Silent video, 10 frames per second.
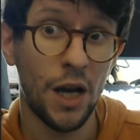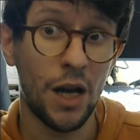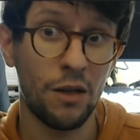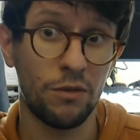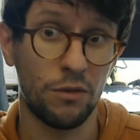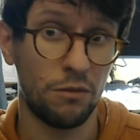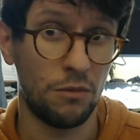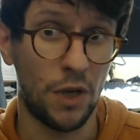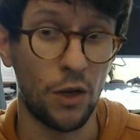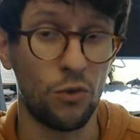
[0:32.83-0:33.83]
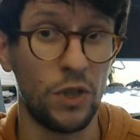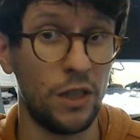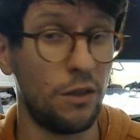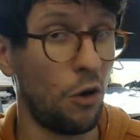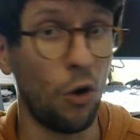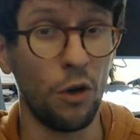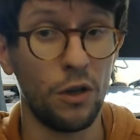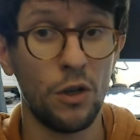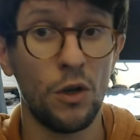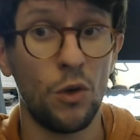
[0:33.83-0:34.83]
have agreed
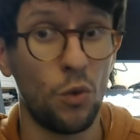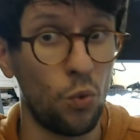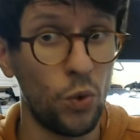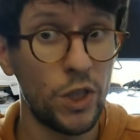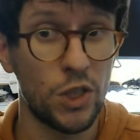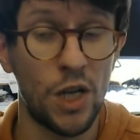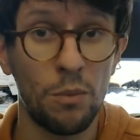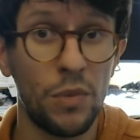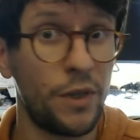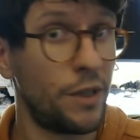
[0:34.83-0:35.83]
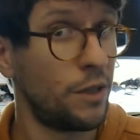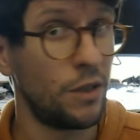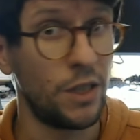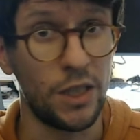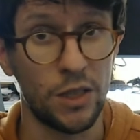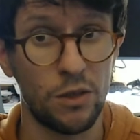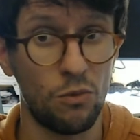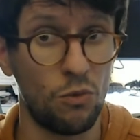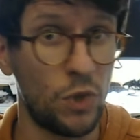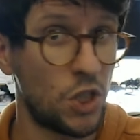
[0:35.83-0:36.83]
on which number is
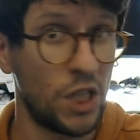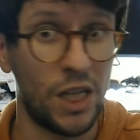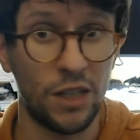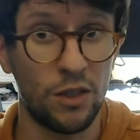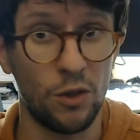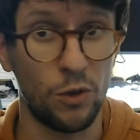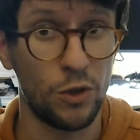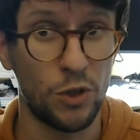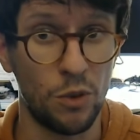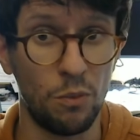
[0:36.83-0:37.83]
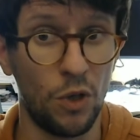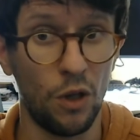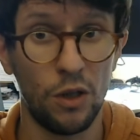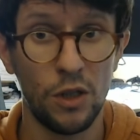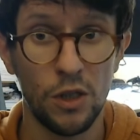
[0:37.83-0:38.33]
which letter or symbol.